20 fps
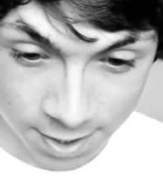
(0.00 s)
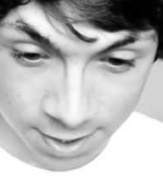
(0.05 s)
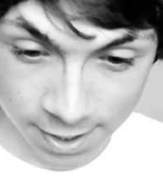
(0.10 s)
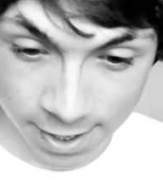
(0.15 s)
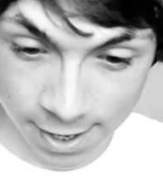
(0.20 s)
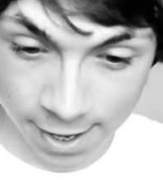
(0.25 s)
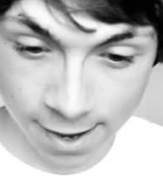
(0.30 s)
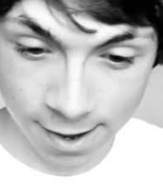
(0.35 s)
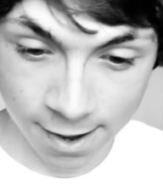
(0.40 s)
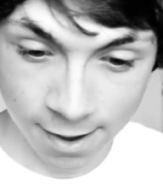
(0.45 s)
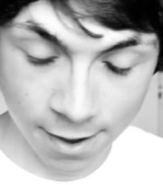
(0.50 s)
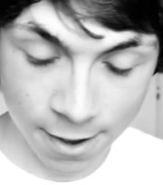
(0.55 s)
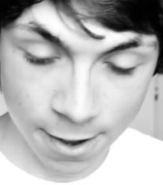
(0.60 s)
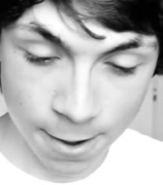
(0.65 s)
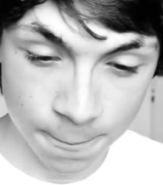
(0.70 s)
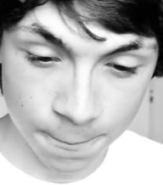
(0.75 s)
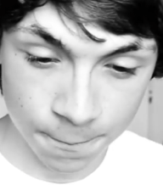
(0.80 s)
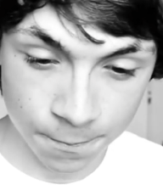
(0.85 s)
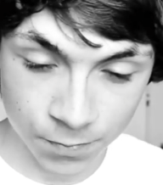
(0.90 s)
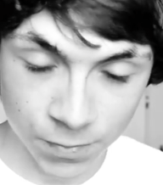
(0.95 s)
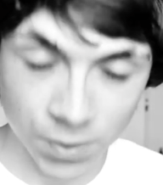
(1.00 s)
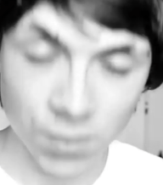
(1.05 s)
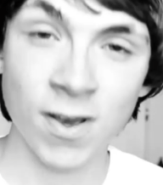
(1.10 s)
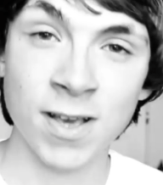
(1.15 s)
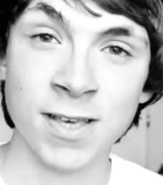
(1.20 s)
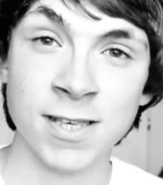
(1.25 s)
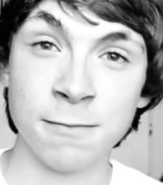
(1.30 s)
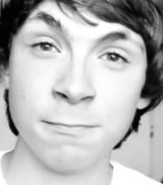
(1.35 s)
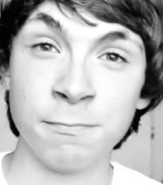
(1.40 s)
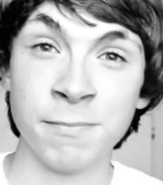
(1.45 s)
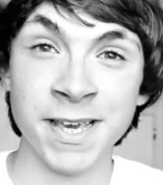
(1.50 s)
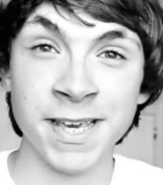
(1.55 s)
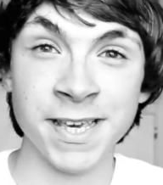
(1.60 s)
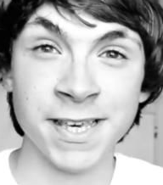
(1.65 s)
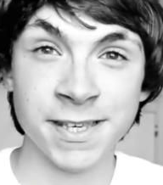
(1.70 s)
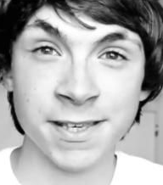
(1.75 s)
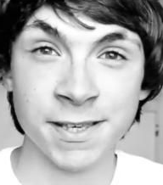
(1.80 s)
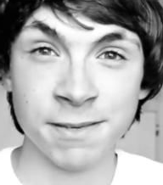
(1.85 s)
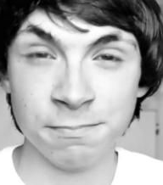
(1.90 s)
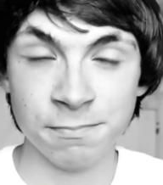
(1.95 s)
Yeah, rest in
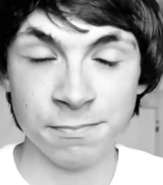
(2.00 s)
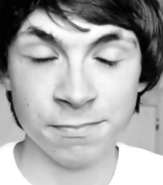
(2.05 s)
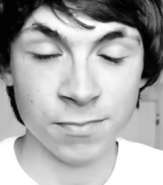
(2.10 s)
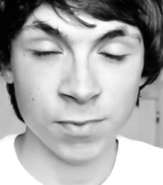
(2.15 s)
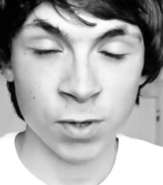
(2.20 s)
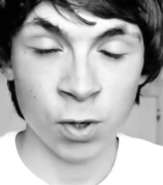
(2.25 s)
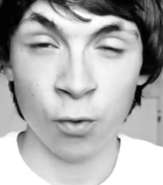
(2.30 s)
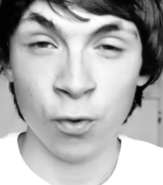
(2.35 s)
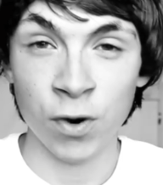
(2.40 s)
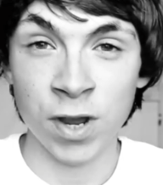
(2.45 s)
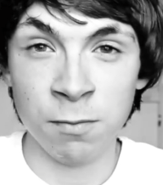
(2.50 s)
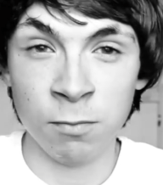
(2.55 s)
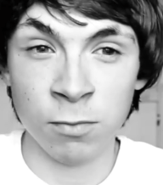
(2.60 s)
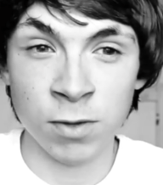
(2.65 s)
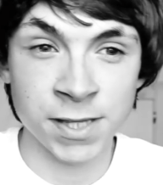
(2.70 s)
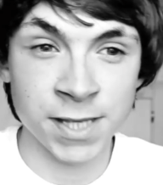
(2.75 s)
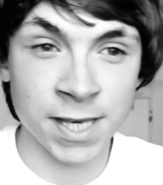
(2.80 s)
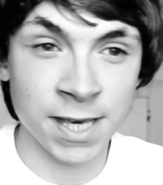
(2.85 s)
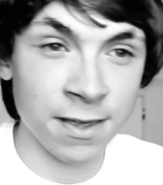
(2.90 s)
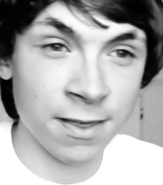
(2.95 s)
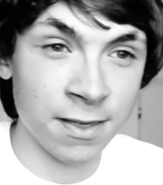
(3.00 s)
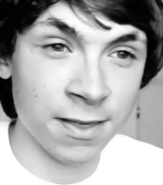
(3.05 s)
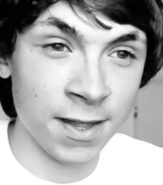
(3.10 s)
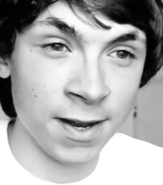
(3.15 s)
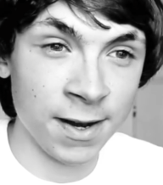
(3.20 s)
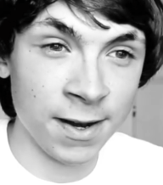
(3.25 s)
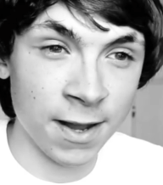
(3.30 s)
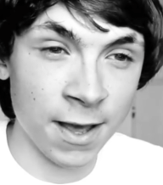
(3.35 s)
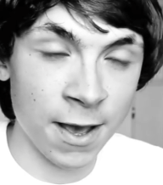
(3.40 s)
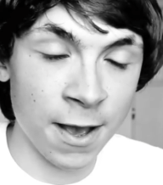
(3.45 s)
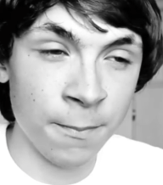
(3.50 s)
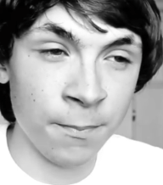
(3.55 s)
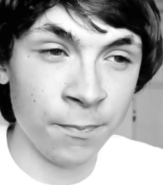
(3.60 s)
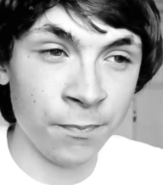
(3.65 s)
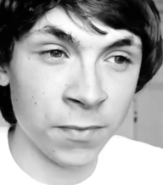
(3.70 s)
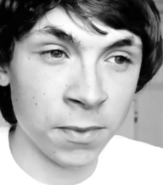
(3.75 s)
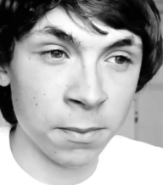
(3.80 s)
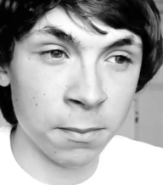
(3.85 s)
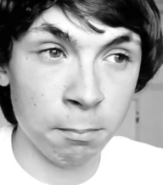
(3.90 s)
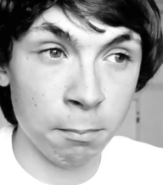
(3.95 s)
peace, Corey Monteith, and
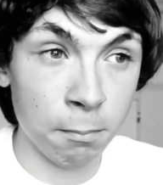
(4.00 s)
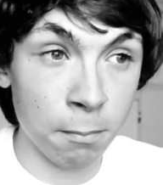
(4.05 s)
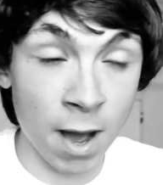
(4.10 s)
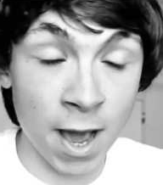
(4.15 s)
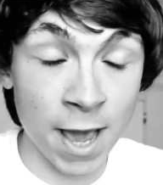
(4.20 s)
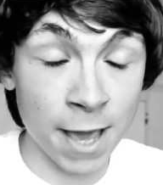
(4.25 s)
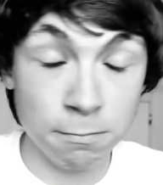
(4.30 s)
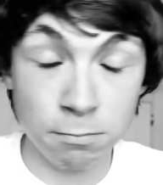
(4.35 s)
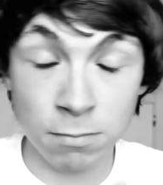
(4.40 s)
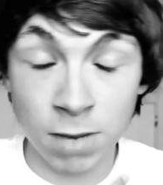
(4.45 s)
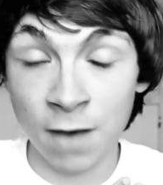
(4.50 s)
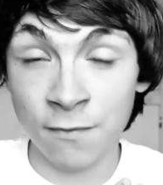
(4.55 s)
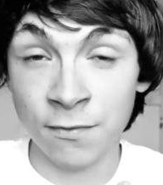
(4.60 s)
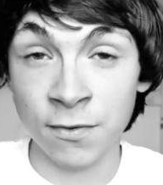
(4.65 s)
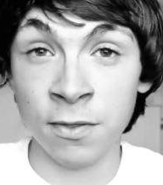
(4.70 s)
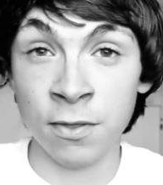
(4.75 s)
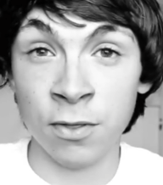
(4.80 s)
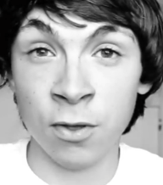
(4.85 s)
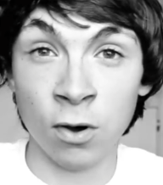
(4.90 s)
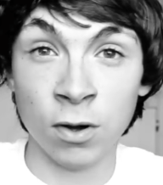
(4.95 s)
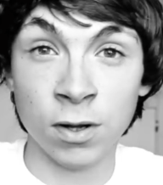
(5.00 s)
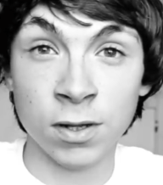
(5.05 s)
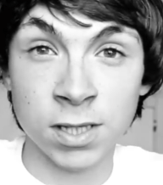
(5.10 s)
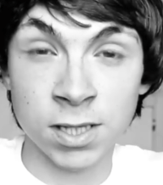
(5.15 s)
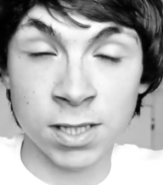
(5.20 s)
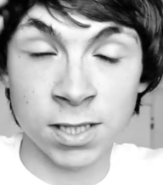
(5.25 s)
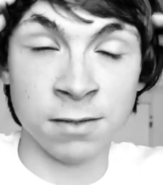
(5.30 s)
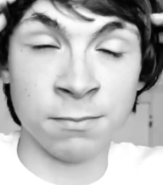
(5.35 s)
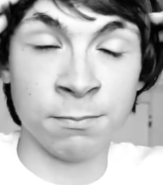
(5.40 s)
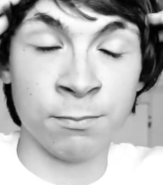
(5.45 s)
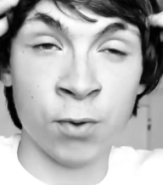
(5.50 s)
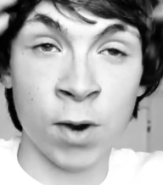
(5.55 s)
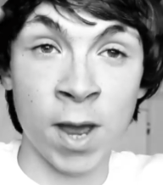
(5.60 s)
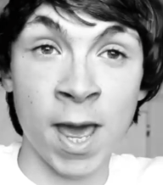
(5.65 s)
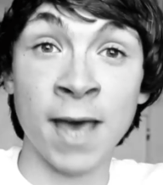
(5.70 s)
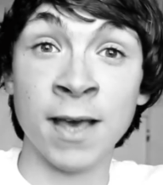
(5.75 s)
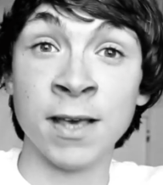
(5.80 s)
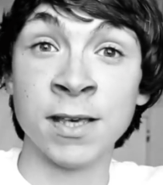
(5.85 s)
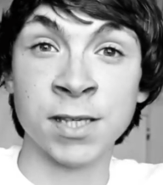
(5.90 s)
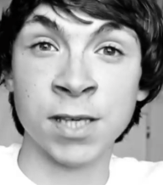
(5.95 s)
my love and thoughts and
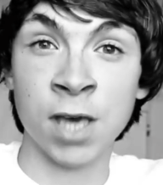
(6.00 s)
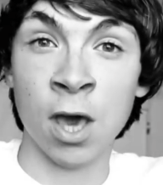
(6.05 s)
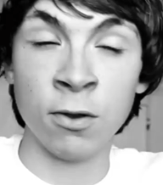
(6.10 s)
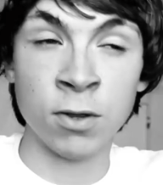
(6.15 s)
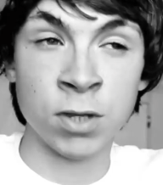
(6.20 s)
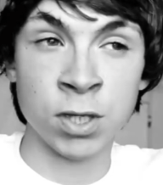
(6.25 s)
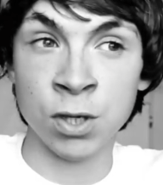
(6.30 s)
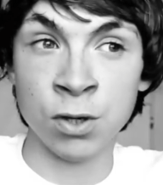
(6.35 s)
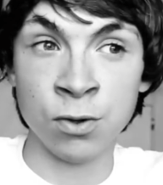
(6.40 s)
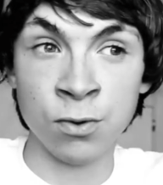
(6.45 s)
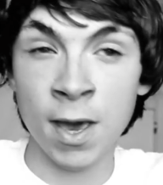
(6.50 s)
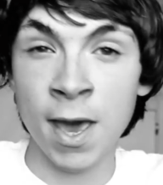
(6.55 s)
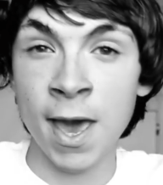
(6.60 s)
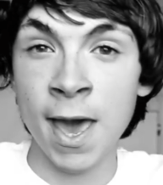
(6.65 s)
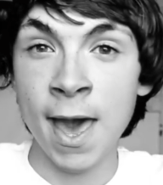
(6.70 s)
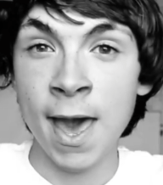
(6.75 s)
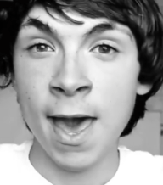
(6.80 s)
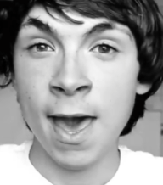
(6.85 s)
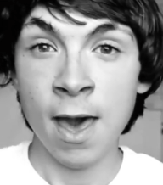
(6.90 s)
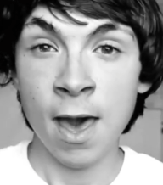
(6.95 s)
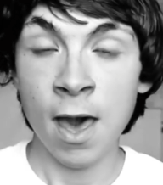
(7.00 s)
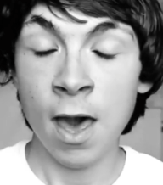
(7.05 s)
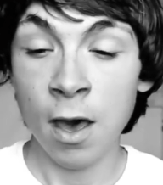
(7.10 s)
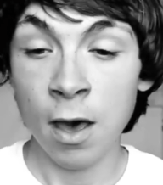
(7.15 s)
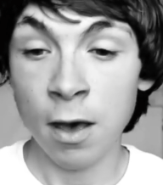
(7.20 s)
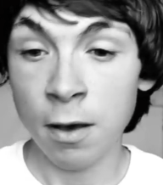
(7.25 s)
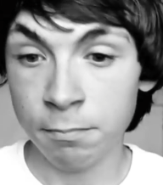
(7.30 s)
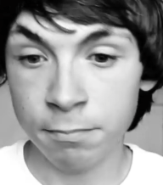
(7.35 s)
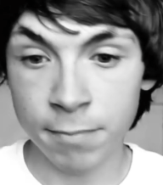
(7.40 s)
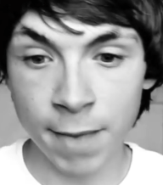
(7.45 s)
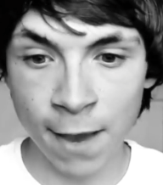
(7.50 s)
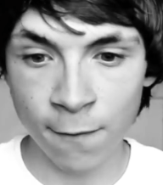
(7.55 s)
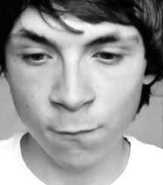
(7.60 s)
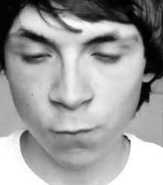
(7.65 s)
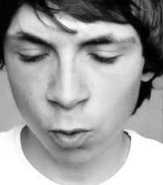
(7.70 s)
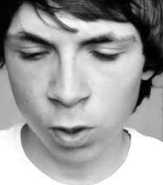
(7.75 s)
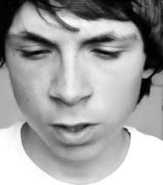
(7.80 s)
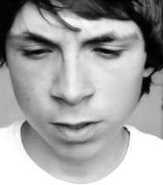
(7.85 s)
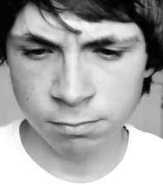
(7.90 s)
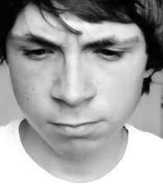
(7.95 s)
prayers go to
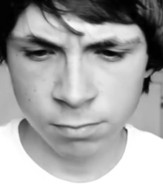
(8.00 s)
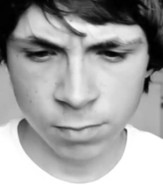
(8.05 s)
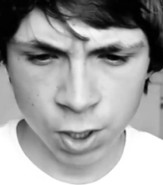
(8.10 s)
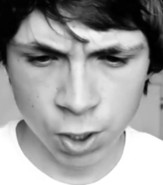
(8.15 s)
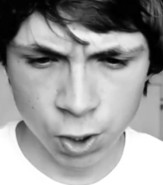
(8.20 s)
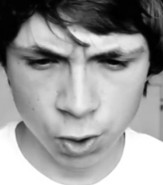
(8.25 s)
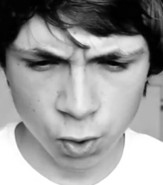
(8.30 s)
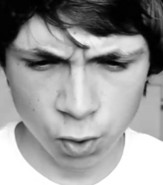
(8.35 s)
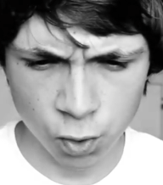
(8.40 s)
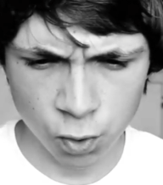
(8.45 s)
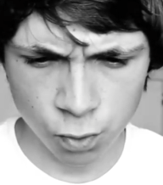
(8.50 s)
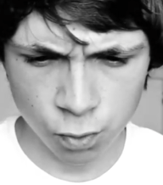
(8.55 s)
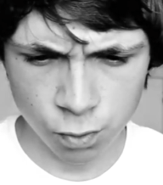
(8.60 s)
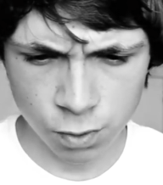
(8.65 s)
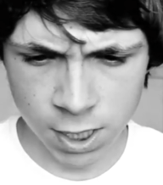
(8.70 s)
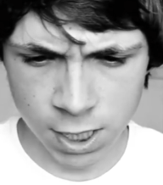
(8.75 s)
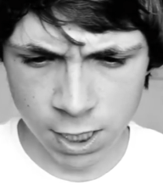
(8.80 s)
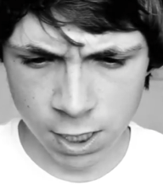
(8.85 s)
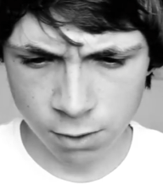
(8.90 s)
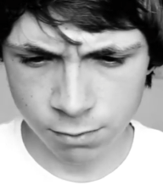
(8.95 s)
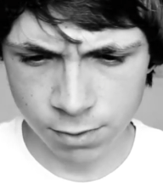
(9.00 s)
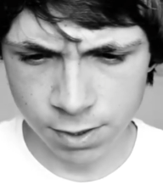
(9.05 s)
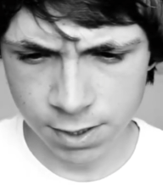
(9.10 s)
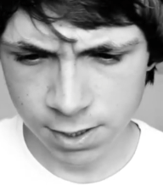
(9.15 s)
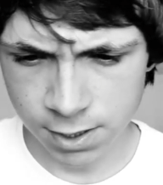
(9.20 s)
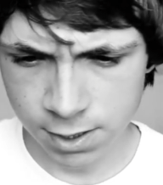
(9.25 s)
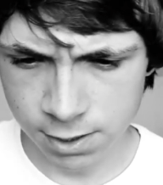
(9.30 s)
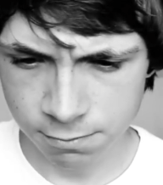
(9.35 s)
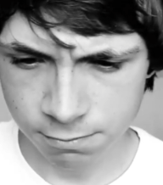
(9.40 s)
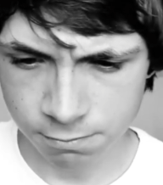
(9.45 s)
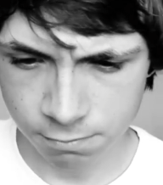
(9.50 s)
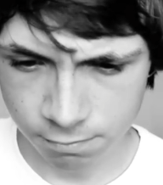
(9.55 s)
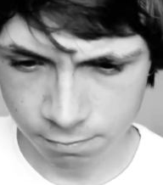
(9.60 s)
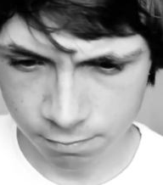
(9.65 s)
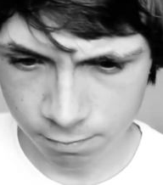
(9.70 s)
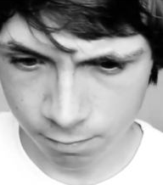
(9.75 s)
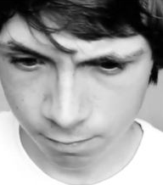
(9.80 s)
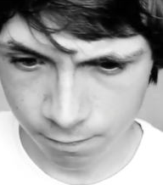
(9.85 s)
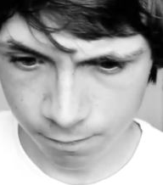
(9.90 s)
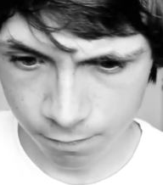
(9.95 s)
everyone who he was
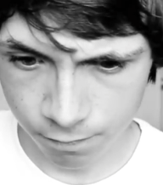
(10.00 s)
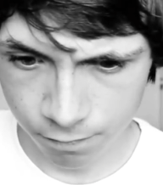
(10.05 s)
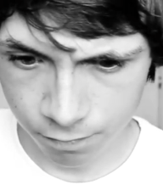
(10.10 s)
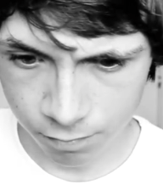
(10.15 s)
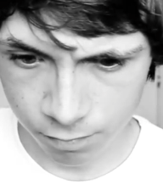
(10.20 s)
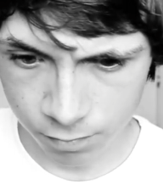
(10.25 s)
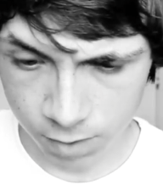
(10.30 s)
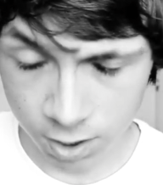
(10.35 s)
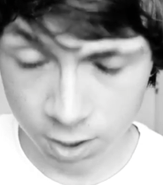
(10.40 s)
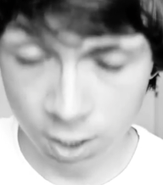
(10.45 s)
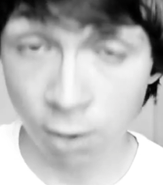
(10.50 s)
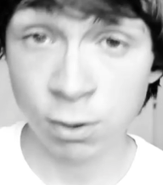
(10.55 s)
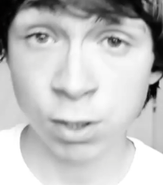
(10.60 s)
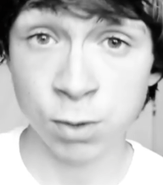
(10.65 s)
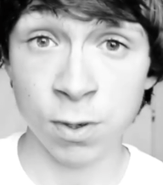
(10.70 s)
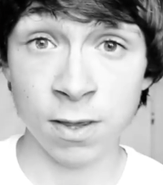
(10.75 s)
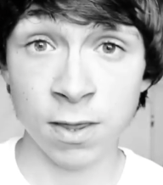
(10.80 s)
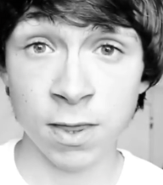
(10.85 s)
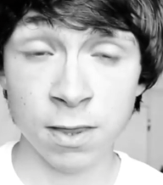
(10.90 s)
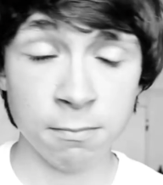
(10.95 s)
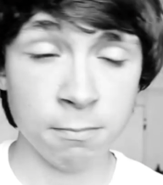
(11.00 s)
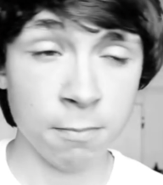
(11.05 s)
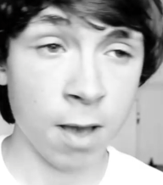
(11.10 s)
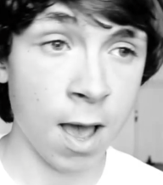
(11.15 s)
close with.